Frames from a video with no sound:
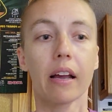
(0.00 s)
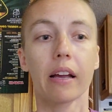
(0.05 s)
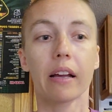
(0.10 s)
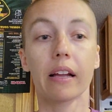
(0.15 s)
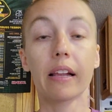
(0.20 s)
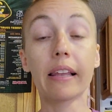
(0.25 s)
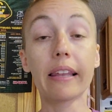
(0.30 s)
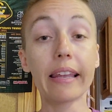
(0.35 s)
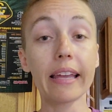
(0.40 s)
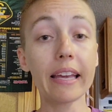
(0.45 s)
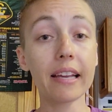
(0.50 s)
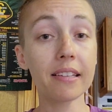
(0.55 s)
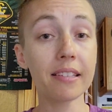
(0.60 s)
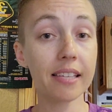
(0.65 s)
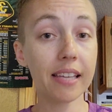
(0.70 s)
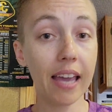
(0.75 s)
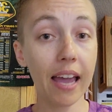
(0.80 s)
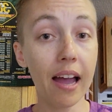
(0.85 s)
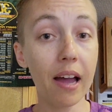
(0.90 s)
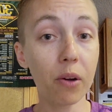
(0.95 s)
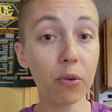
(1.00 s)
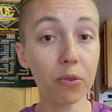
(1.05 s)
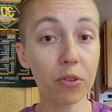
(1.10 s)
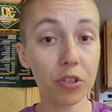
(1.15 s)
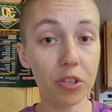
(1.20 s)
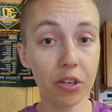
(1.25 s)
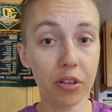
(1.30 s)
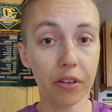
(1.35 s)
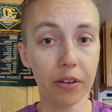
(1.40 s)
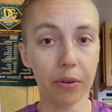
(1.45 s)
Clicks count
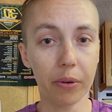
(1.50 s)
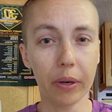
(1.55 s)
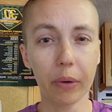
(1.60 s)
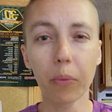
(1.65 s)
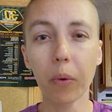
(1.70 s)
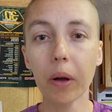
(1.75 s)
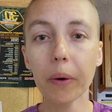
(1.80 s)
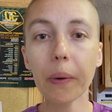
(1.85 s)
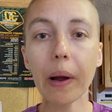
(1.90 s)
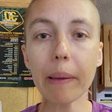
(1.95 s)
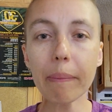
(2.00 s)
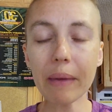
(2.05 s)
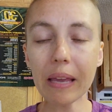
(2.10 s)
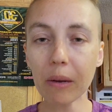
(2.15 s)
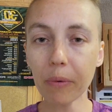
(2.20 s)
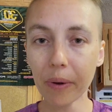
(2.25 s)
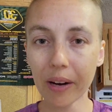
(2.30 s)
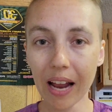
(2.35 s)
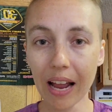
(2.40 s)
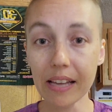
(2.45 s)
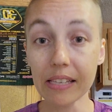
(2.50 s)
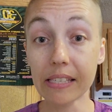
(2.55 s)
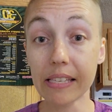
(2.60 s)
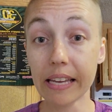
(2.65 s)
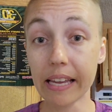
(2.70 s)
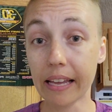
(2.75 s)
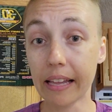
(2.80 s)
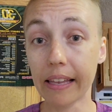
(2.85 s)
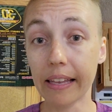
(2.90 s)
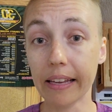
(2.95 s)
too. And what do I mean when I
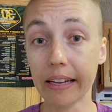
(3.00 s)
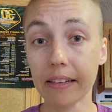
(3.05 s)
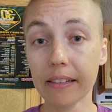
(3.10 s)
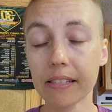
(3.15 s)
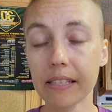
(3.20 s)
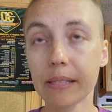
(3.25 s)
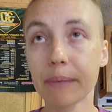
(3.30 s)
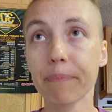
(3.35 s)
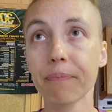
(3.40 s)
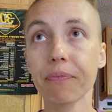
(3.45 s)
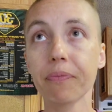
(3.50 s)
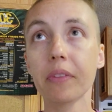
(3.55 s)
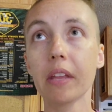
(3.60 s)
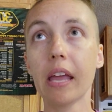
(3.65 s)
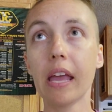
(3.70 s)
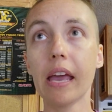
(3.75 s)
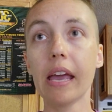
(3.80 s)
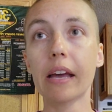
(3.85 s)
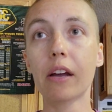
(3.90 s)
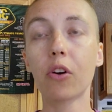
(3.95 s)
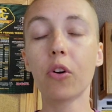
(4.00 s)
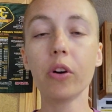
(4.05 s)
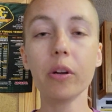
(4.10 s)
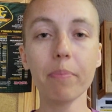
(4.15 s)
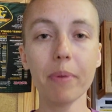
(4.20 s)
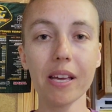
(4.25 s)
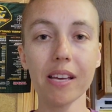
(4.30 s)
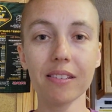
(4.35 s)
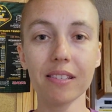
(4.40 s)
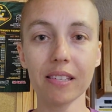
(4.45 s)
say clicks? It could
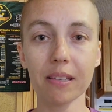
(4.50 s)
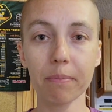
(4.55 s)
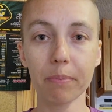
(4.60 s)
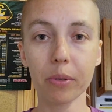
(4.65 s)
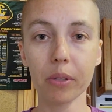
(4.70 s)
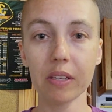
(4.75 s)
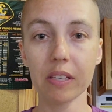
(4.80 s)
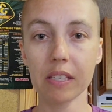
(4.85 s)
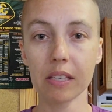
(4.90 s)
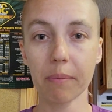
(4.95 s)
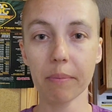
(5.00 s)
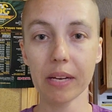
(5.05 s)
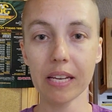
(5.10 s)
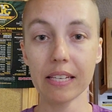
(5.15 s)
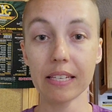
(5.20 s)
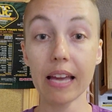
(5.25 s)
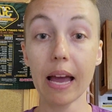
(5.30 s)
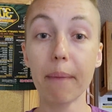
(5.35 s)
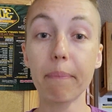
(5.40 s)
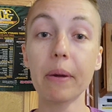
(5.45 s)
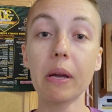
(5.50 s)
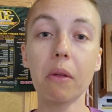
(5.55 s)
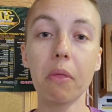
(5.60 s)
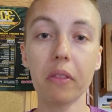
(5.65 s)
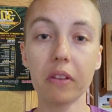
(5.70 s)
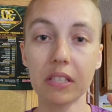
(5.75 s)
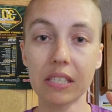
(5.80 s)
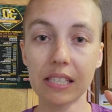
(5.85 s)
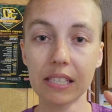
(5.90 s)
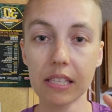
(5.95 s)
be as simple as somebody tapping
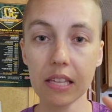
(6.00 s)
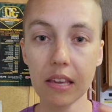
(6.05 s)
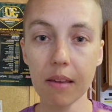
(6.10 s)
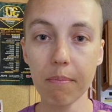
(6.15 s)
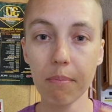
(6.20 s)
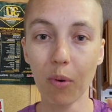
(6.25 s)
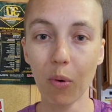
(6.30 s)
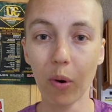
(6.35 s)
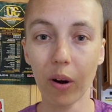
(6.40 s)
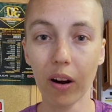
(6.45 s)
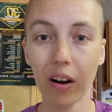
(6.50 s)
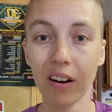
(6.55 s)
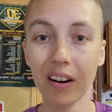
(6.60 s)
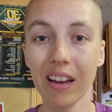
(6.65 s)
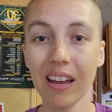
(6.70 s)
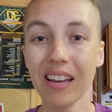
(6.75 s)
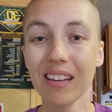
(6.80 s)
the see more.